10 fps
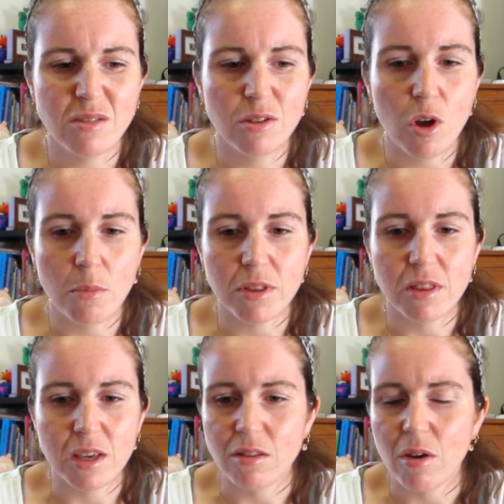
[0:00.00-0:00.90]
not a common
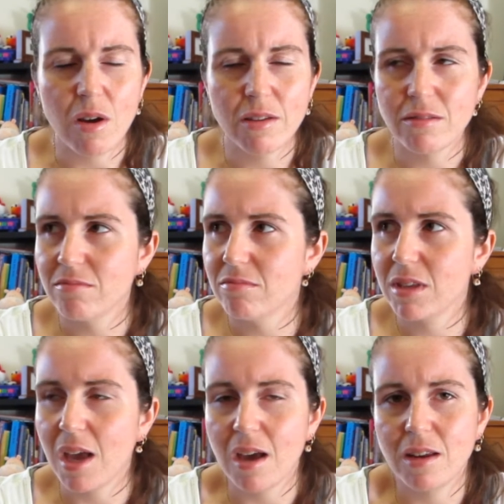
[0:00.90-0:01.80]
thing though. I
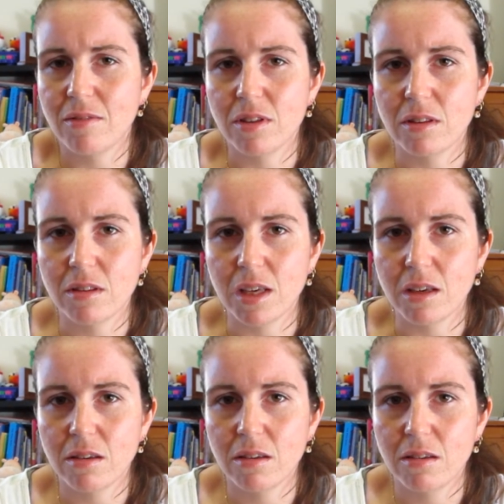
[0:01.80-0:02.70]
can't even think.